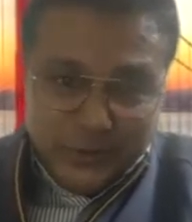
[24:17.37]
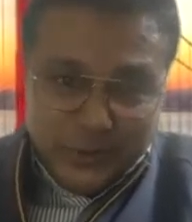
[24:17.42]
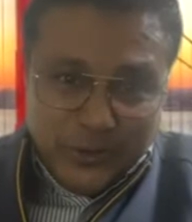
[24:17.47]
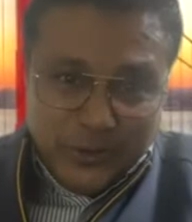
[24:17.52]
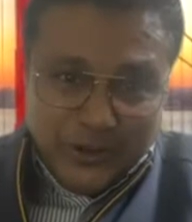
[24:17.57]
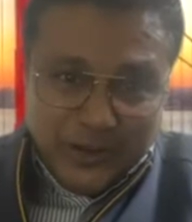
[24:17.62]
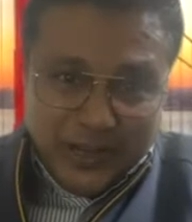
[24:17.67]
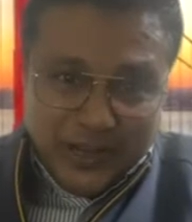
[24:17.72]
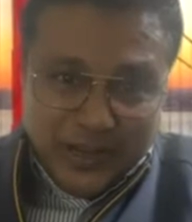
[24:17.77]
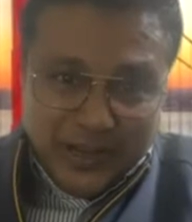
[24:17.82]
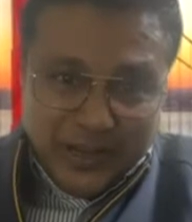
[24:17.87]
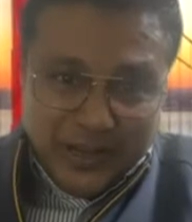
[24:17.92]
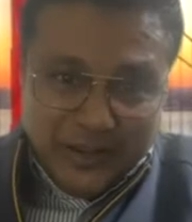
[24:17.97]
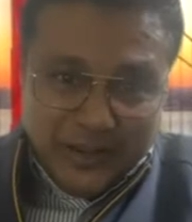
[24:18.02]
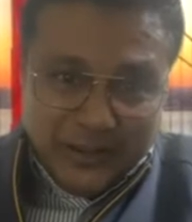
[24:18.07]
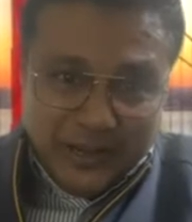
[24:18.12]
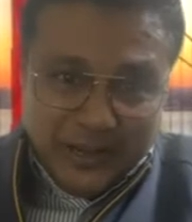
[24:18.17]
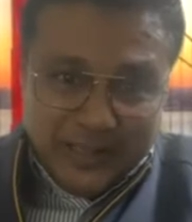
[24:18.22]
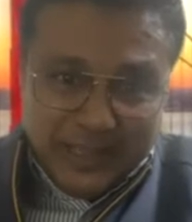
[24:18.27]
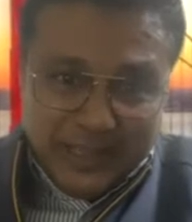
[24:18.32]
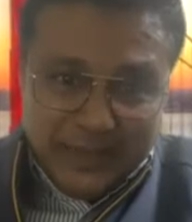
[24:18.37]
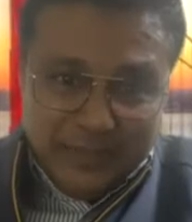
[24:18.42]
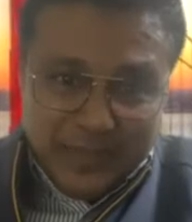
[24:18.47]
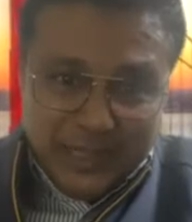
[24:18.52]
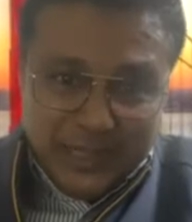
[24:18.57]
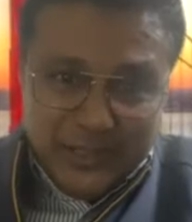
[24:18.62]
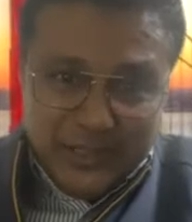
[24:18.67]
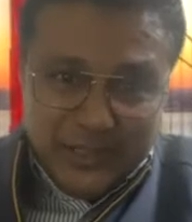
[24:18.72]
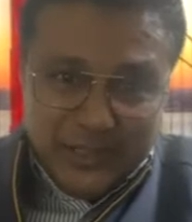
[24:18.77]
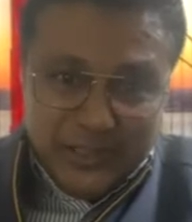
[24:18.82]
As Ulrika
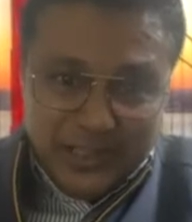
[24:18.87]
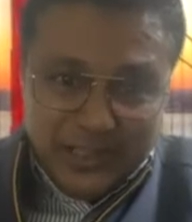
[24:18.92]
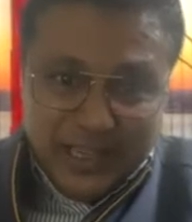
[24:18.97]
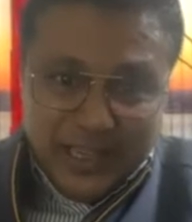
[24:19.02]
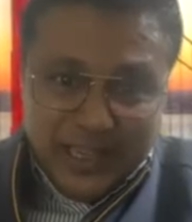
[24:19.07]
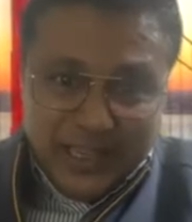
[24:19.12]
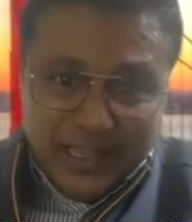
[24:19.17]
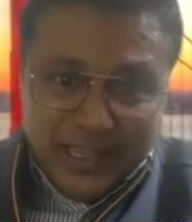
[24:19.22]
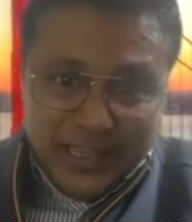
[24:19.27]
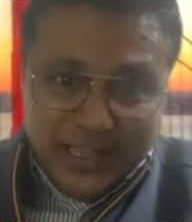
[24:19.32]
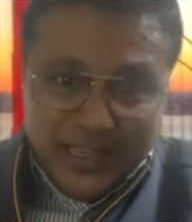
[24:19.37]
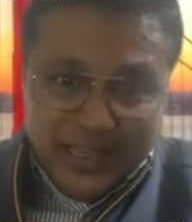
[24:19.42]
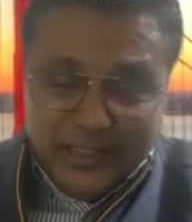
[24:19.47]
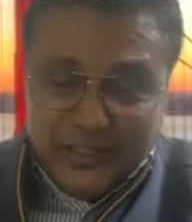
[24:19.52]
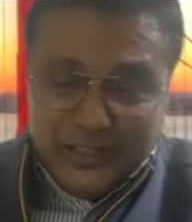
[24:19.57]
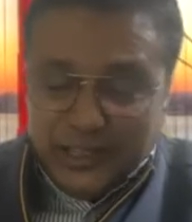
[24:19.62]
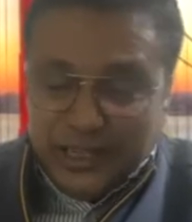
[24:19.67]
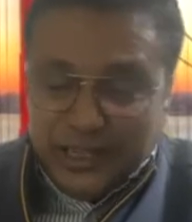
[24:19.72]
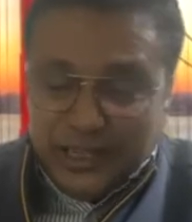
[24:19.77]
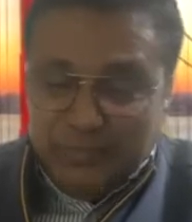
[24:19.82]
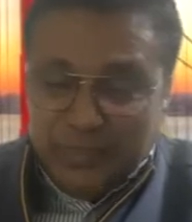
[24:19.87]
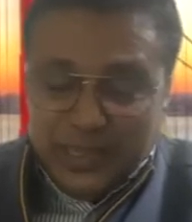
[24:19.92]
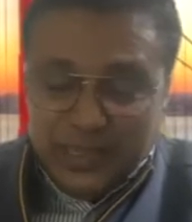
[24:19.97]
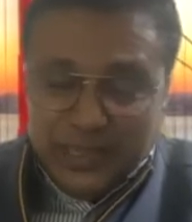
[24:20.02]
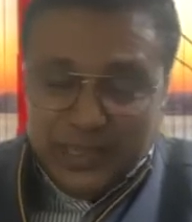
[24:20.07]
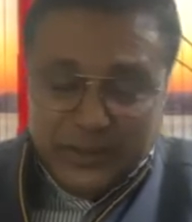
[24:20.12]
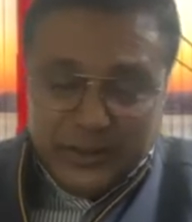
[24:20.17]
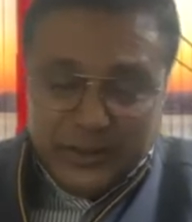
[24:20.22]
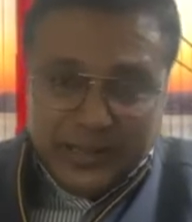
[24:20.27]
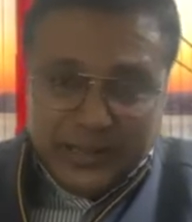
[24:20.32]
rightly mentioned,
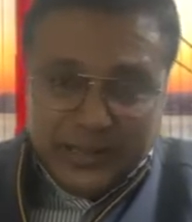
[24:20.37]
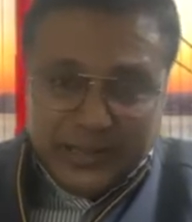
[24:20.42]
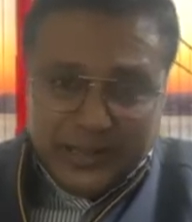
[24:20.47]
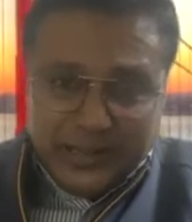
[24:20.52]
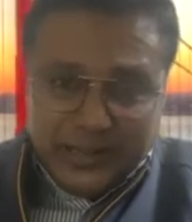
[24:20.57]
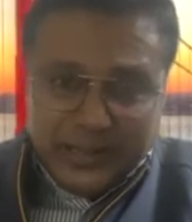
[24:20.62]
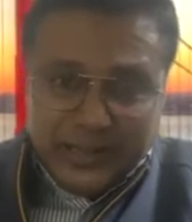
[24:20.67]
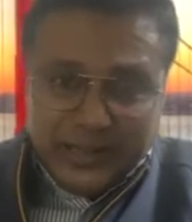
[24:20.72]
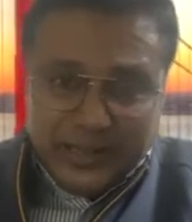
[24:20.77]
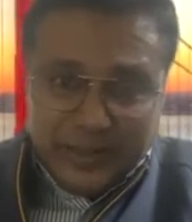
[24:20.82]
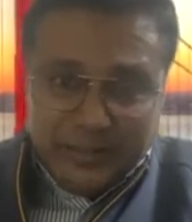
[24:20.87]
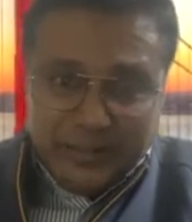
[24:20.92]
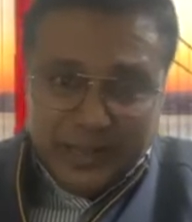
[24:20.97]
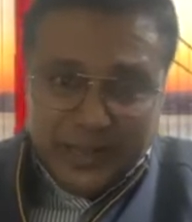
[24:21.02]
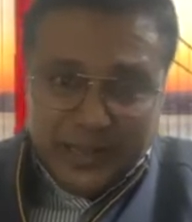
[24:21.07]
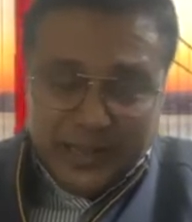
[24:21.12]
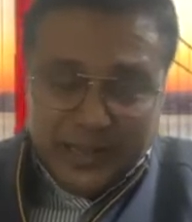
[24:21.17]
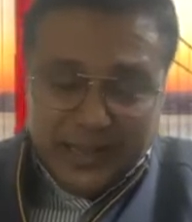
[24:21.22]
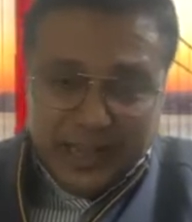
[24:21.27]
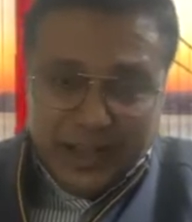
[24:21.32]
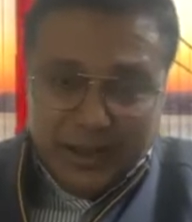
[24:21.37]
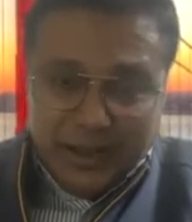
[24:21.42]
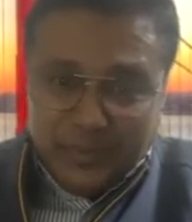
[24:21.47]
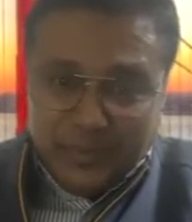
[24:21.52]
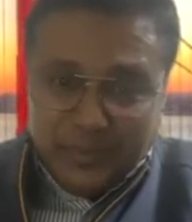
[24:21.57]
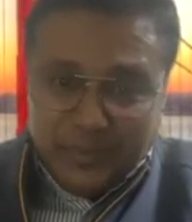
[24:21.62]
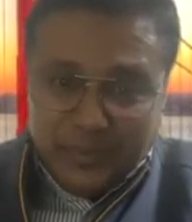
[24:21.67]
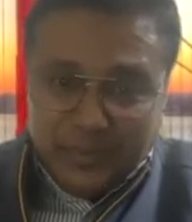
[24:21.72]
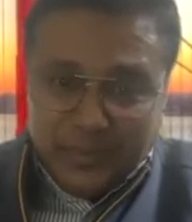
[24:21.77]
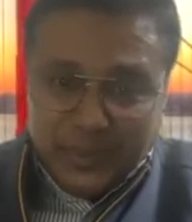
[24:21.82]
H&M being a great
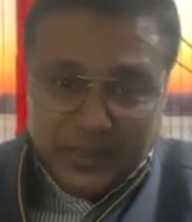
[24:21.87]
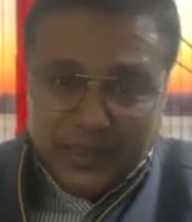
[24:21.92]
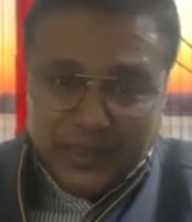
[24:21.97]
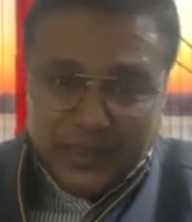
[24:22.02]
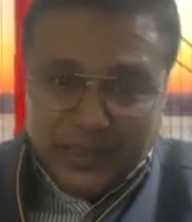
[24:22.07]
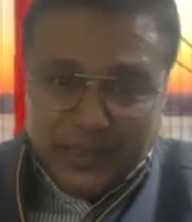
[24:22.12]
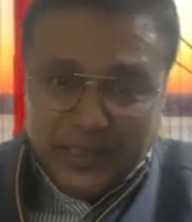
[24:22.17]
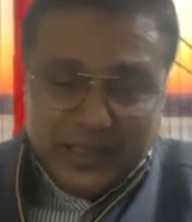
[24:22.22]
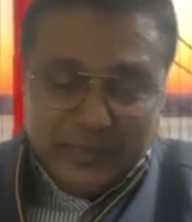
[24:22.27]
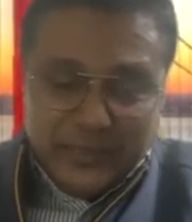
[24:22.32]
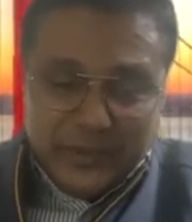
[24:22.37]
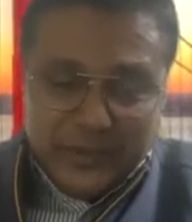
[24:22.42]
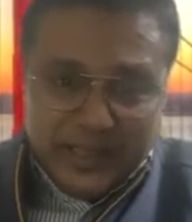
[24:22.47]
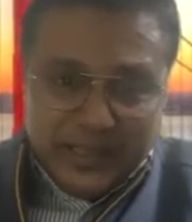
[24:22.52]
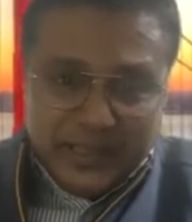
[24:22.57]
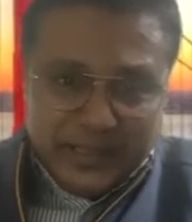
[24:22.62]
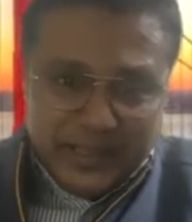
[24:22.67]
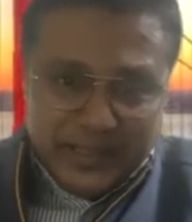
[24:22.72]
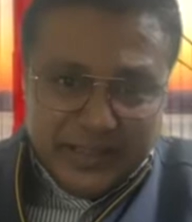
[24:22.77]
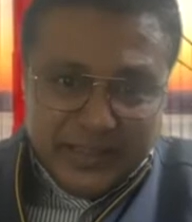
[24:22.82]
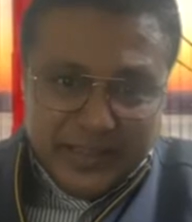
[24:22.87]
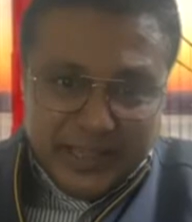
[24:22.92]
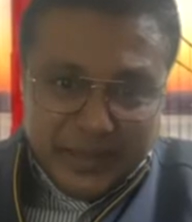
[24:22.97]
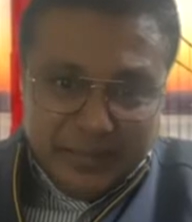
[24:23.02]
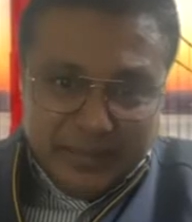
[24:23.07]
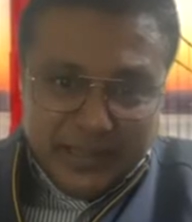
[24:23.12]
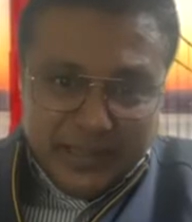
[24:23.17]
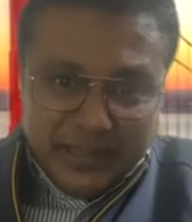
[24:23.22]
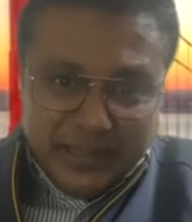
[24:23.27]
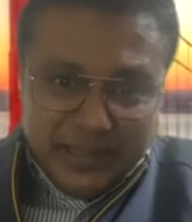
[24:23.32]
sustainability company with some great
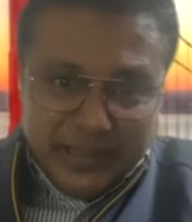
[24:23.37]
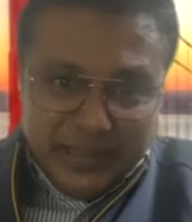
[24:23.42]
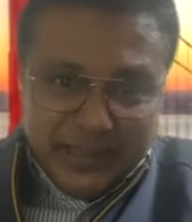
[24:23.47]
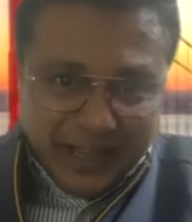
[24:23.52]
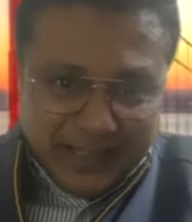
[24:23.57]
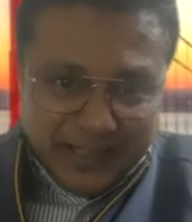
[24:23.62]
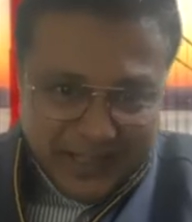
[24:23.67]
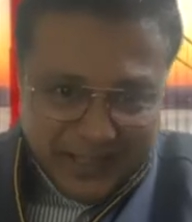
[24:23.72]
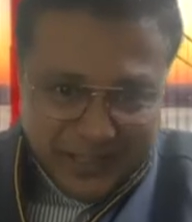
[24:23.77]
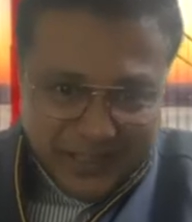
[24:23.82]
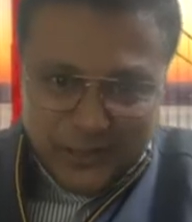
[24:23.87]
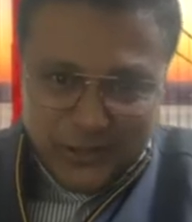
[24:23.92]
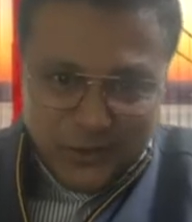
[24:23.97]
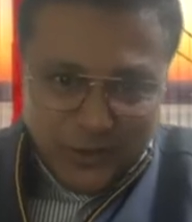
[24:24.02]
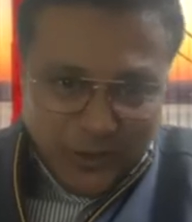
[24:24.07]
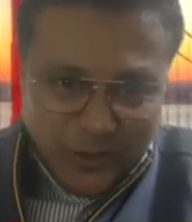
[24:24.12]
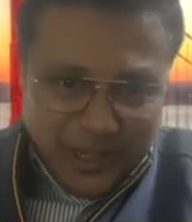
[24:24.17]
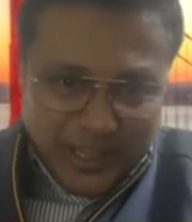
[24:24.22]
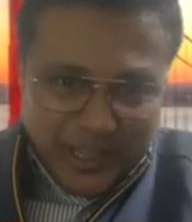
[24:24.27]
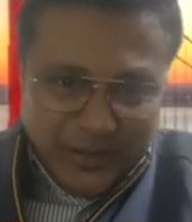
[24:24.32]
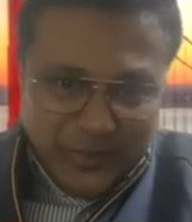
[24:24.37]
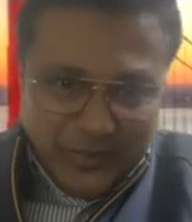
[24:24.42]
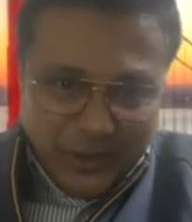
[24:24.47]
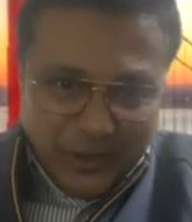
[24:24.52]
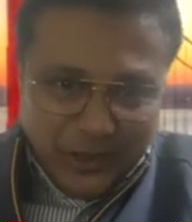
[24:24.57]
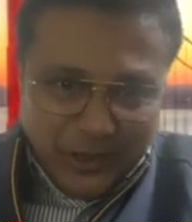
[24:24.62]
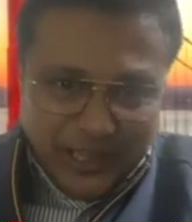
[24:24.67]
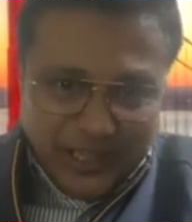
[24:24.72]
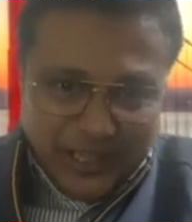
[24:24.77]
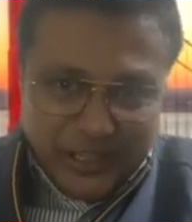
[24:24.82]
sustainability strategists
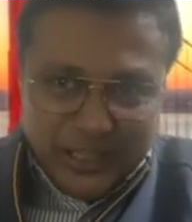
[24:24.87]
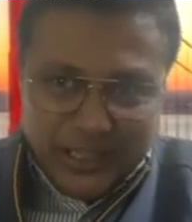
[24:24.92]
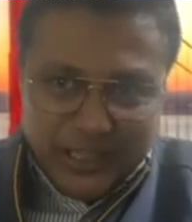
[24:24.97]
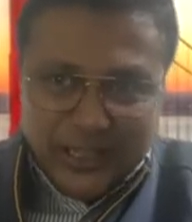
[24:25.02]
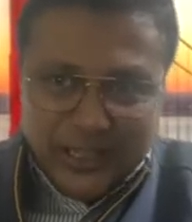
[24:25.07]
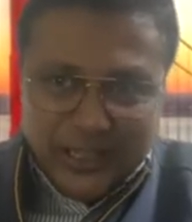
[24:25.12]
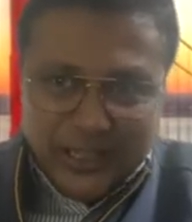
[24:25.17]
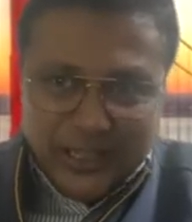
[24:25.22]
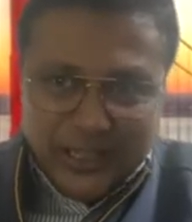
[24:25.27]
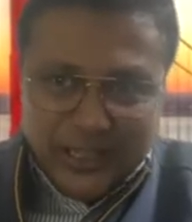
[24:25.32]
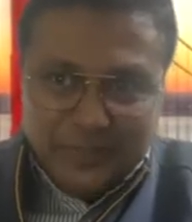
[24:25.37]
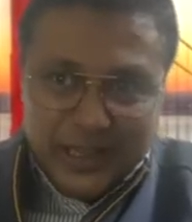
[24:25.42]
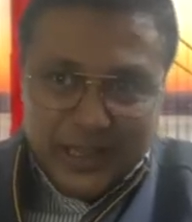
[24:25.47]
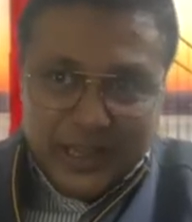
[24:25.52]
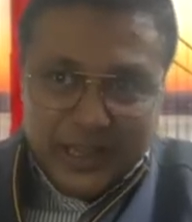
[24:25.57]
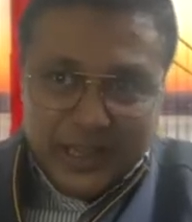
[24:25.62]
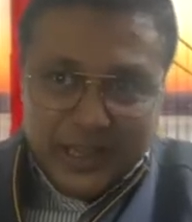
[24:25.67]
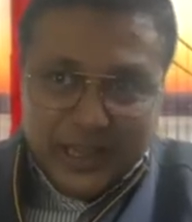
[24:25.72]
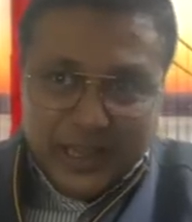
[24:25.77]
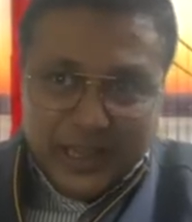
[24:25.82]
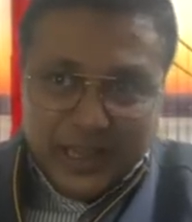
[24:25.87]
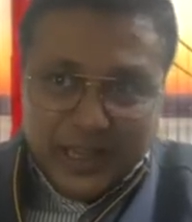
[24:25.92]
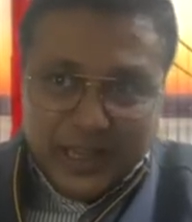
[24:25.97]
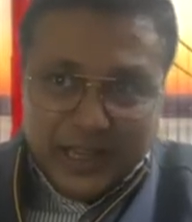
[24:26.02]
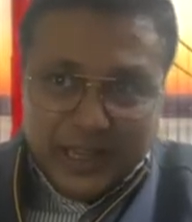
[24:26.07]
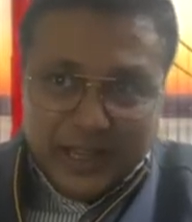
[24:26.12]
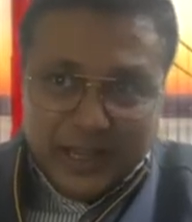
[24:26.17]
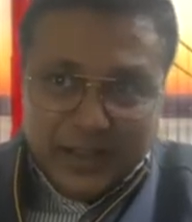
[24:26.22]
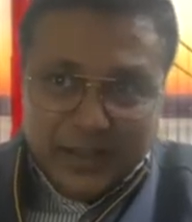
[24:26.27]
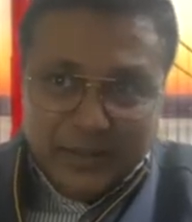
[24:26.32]
working for
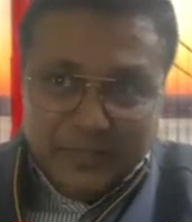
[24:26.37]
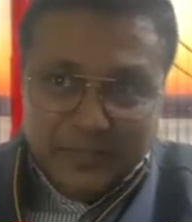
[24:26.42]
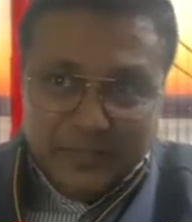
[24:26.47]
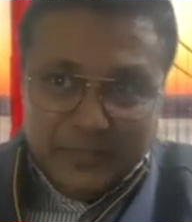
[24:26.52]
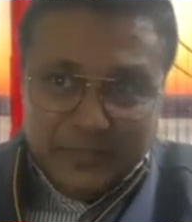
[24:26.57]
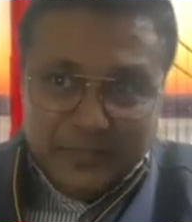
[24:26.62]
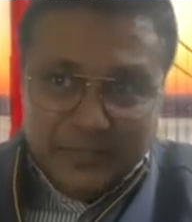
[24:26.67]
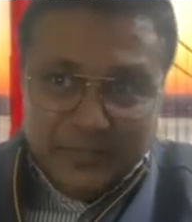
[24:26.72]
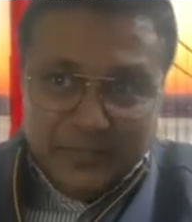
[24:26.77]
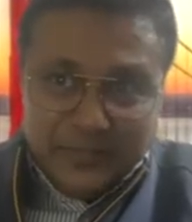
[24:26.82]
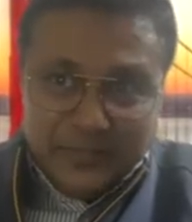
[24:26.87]
H&M.